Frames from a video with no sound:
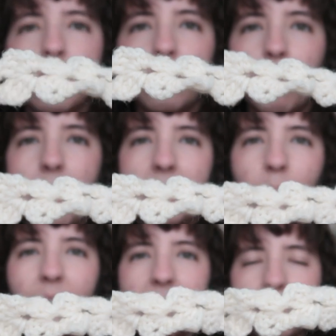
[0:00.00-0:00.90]
So I
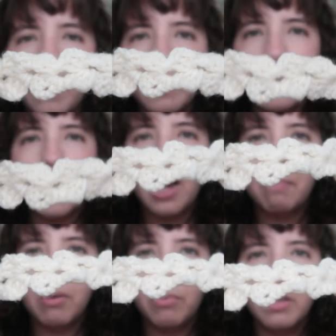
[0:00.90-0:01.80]
wasn't very
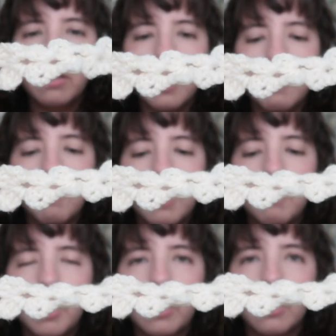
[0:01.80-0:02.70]
happy with this
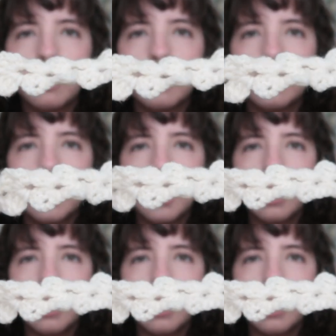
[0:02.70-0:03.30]
headband because